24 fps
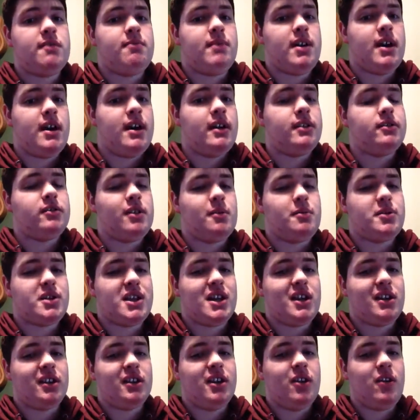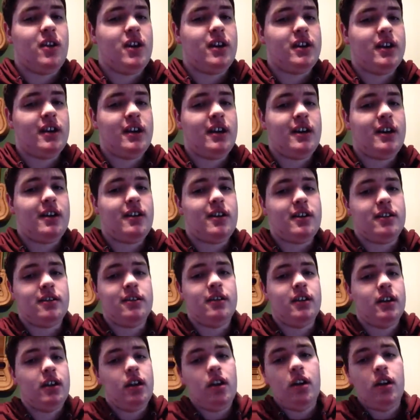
of mine. So I'm just going to go on here and